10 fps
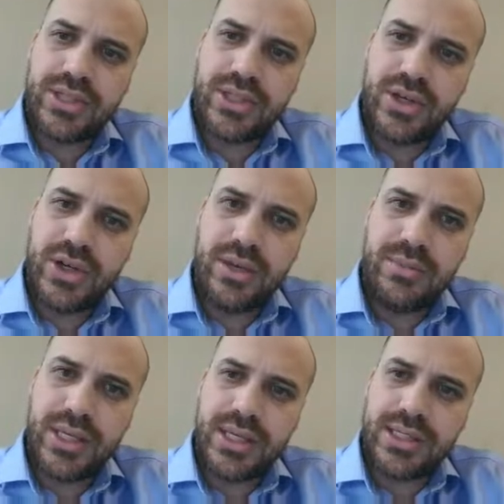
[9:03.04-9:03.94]
to
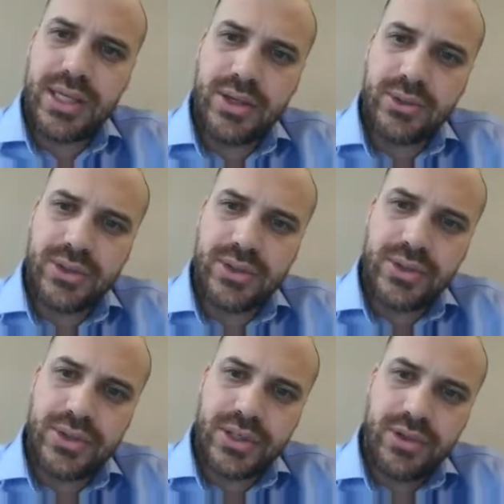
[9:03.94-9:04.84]
time is equal
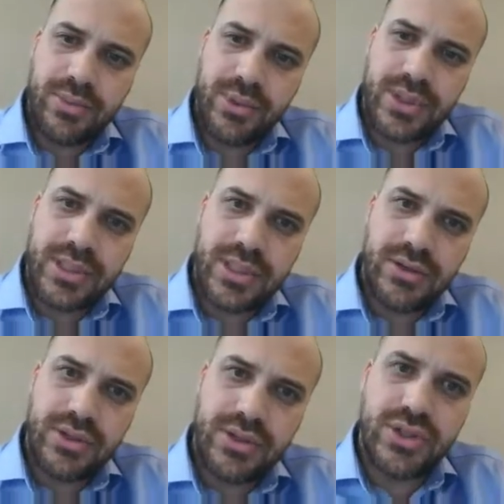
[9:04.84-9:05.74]
to
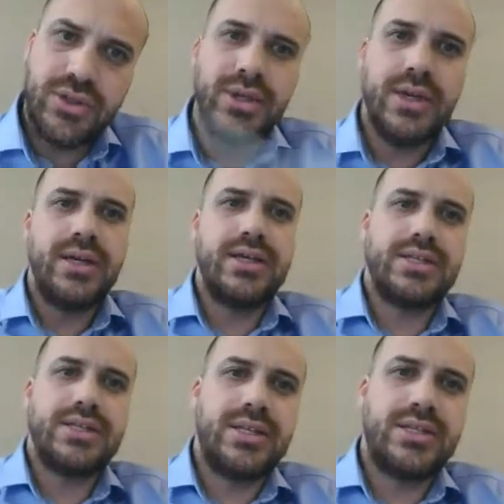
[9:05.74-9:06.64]
0.02
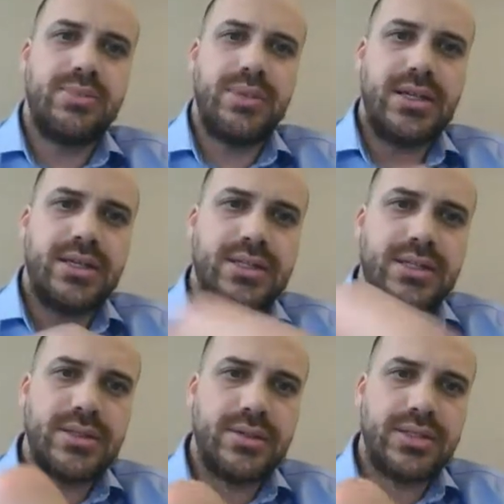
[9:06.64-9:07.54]

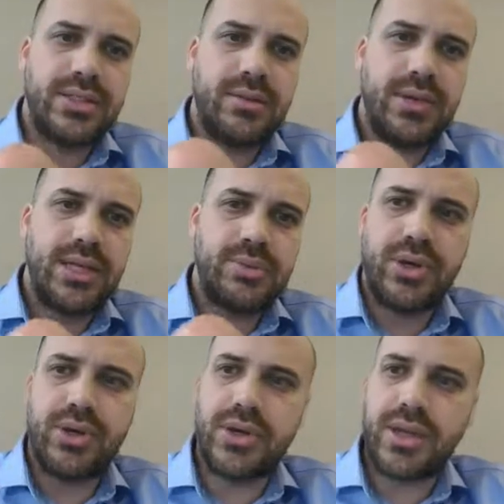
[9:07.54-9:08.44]
centimeters
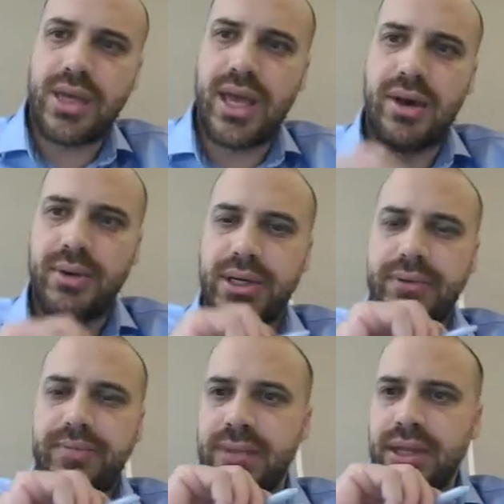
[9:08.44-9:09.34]
per hour.
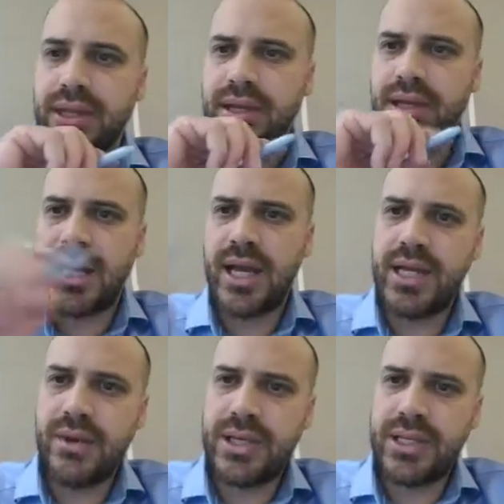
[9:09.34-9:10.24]
And
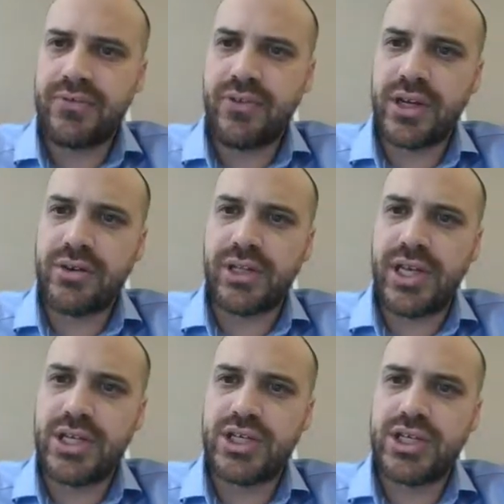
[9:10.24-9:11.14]
now we need to find a
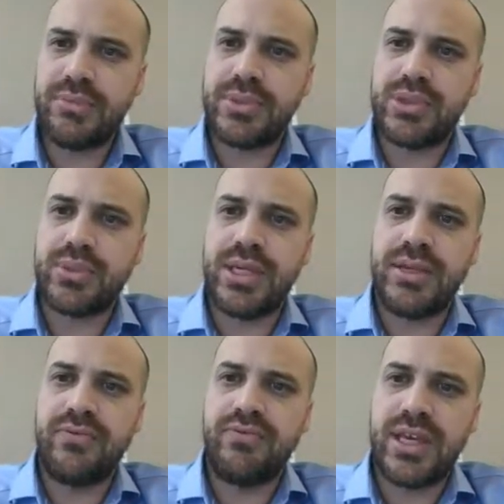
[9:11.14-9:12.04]
relationship
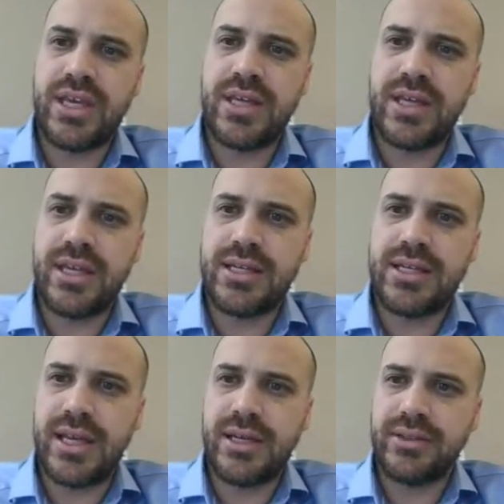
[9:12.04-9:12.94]
between V and
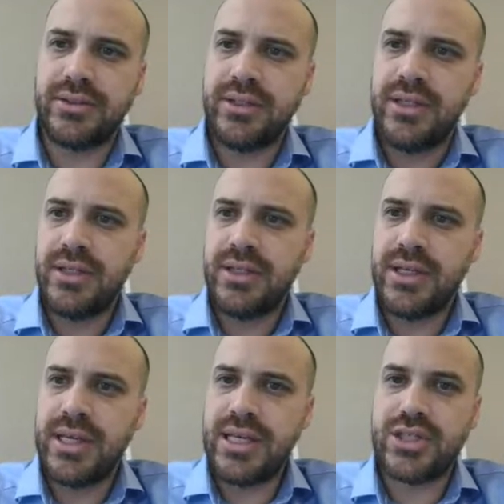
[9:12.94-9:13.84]
L.
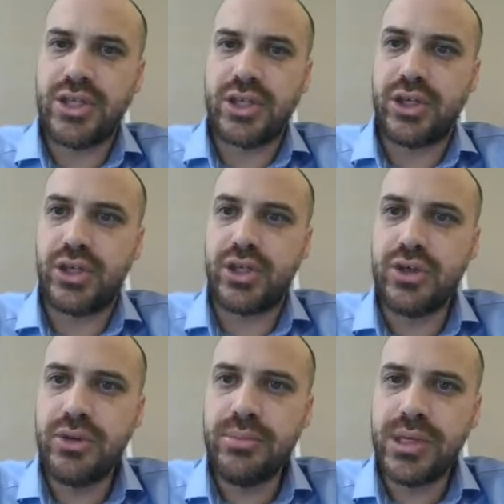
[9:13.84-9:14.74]
Now it's a
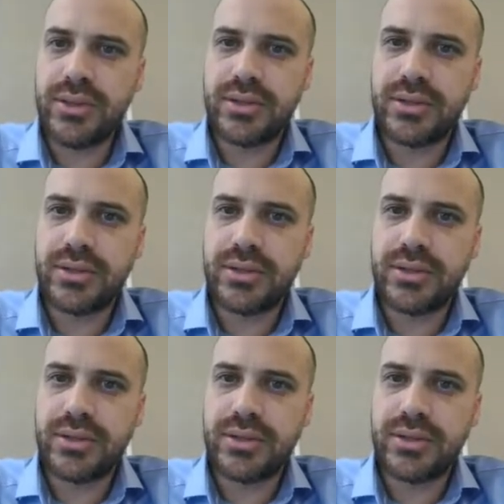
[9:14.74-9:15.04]
cube